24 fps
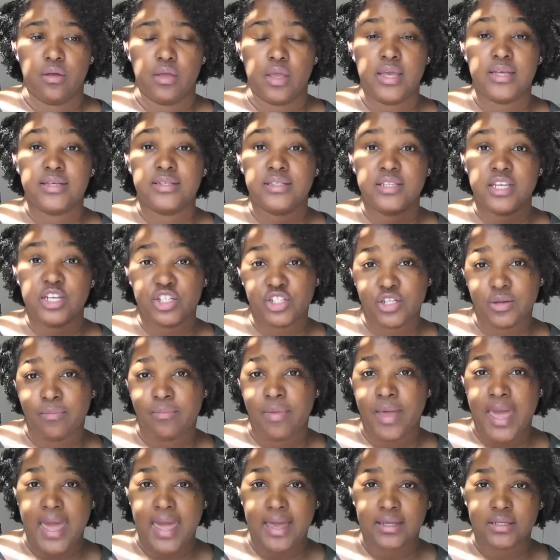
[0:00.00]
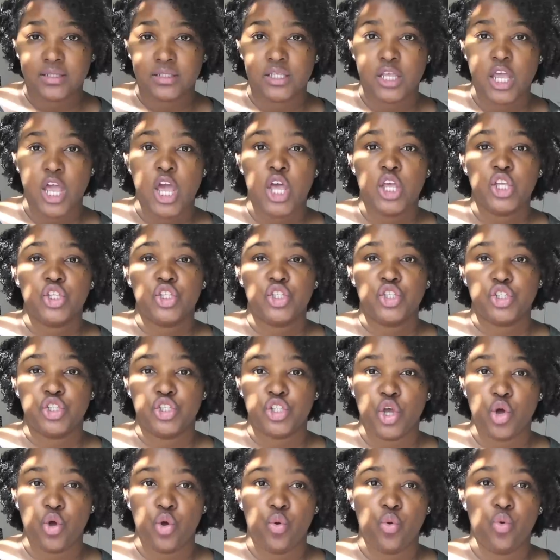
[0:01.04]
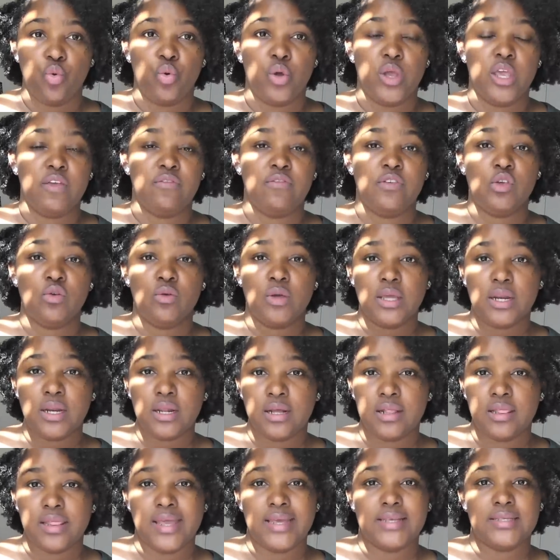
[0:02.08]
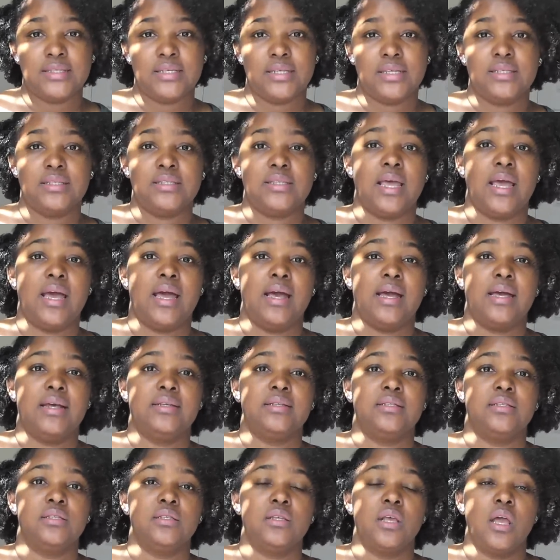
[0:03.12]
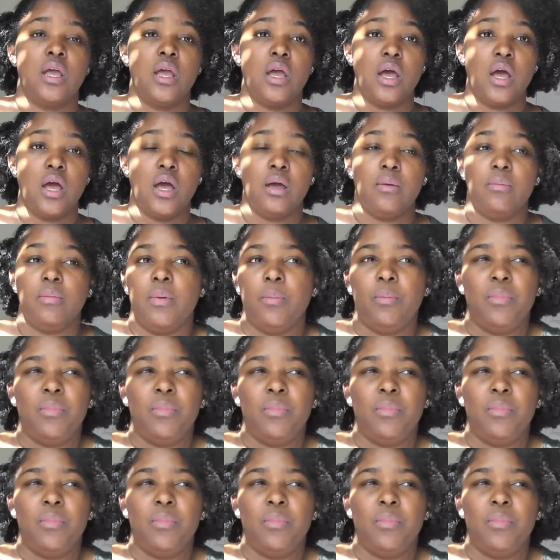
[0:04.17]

extension packs so if you get a classic size um,